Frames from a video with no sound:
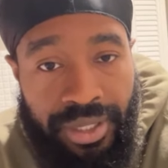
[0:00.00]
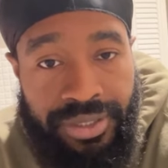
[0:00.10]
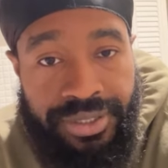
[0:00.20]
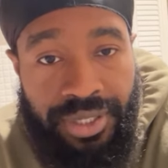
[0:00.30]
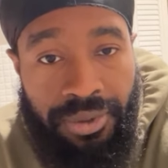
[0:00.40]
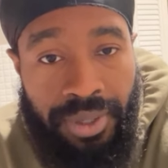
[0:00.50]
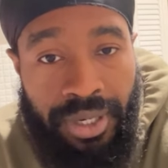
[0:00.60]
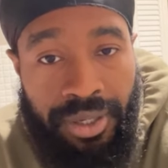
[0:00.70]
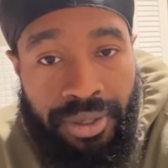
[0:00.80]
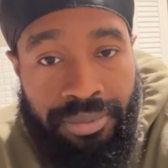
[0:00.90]

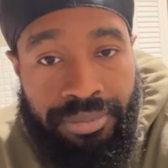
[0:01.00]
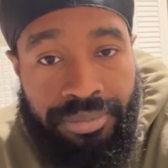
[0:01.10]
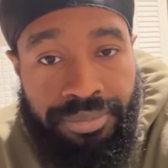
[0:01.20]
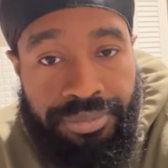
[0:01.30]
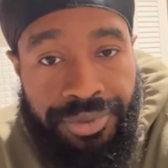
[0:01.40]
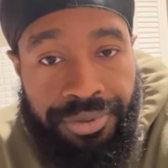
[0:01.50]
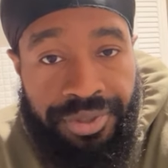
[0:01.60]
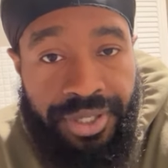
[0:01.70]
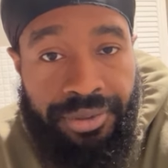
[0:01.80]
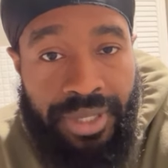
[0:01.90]
So, you
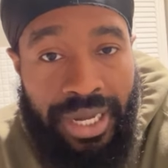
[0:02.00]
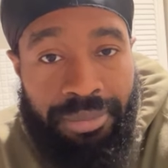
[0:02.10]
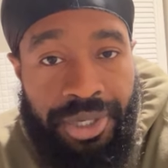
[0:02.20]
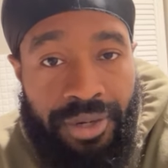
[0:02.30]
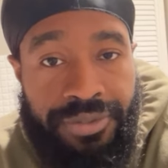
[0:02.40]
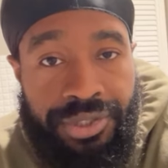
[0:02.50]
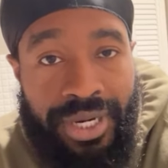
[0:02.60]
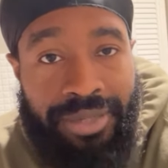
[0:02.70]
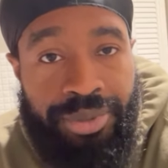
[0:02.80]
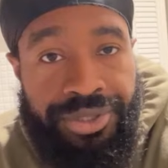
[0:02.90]
think you got me off
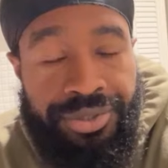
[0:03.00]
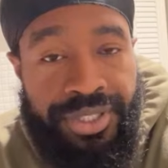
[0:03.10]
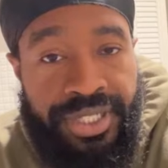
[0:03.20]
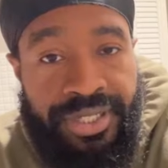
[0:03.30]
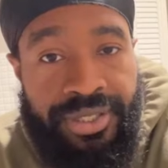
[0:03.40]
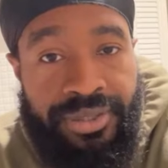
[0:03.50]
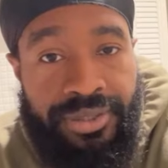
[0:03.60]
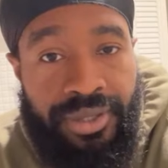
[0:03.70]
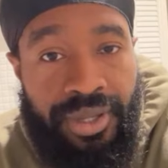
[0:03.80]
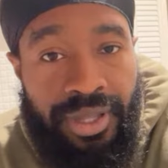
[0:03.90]
track, but you didn't.
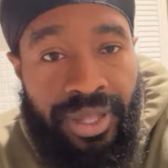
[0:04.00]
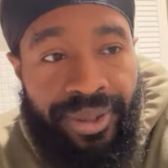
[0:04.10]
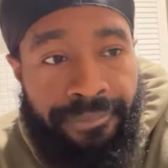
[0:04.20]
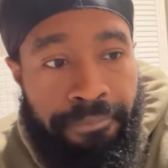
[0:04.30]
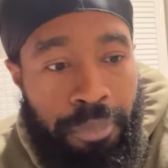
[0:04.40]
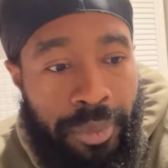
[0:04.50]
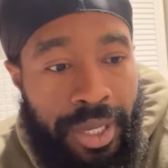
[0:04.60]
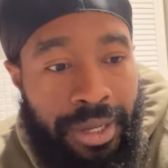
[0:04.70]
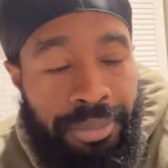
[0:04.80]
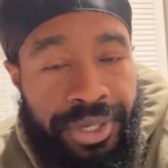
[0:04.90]

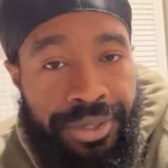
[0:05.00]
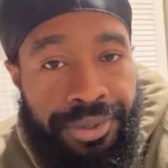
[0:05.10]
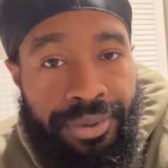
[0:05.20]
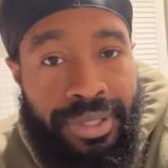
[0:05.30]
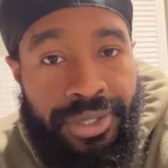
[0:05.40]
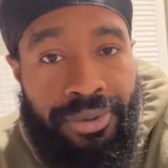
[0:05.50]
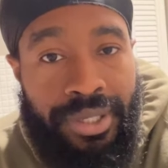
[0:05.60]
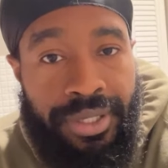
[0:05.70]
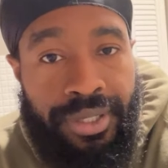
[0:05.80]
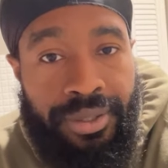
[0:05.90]
I mean, you're
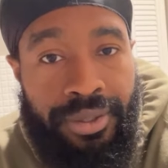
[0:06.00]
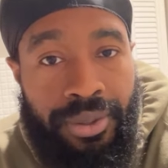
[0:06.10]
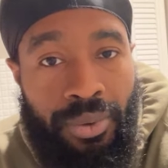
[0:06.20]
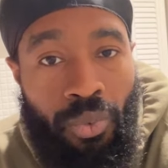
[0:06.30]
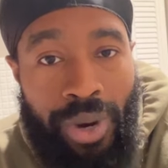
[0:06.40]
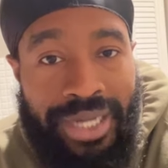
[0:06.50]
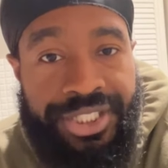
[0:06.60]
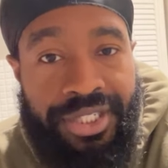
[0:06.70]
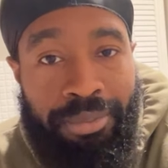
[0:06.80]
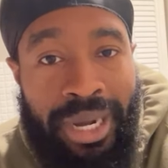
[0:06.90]
literally
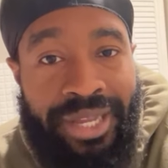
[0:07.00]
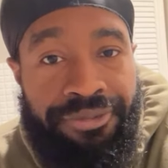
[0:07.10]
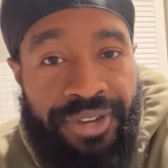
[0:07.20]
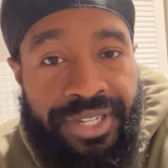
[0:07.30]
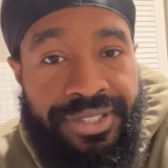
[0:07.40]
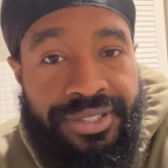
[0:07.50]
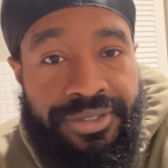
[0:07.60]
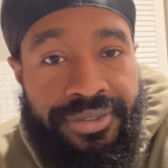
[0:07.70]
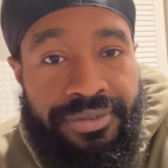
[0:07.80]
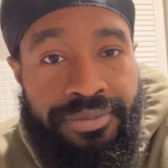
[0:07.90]
watching my
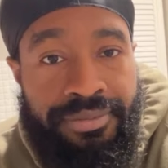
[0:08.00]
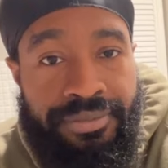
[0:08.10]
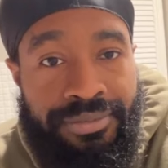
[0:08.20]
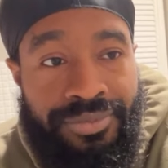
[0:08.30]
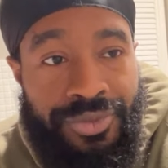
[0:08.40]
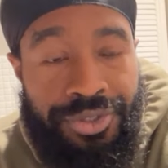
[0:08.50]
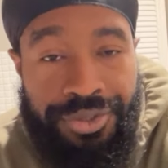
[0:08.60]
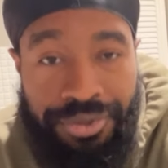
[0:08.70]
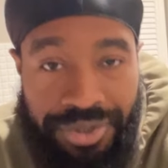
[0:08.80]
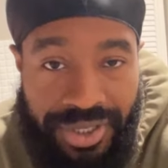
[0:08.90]
face.
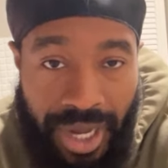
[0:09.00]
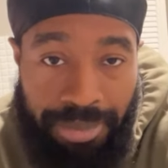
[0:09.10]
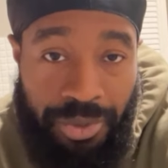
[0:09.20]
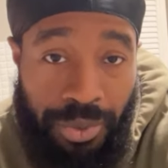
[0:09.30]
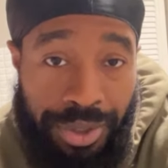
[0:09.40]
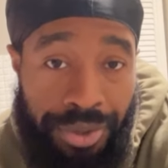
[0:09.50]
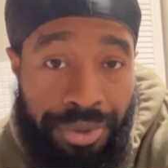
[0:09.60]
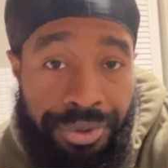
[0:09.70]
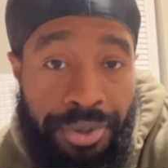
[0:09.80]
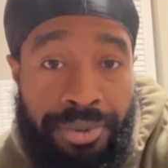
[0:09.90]
You stopped what
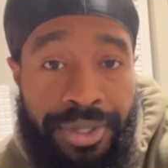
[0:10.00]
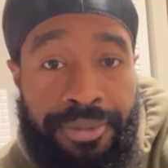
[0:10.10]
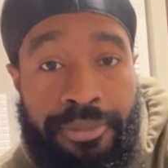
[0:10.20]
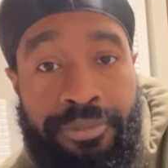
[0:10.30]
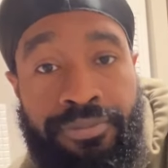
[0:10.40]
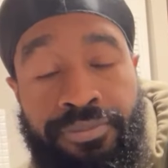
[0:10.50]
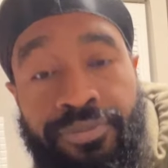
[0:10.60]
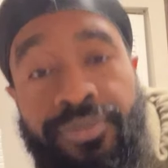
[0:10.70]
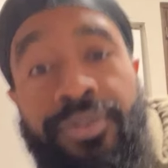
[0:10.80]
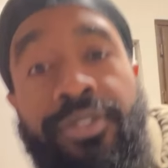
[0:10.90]
you're doing
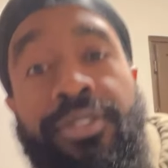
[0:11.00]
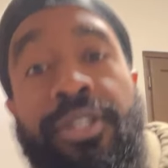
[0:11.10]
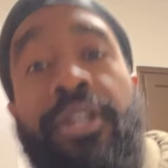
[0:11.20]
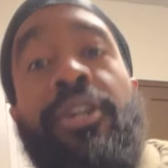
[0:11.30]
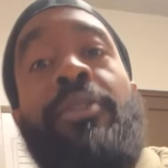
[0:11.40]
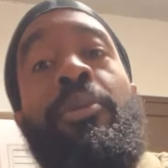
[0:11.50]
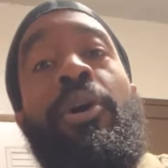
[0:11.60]
to come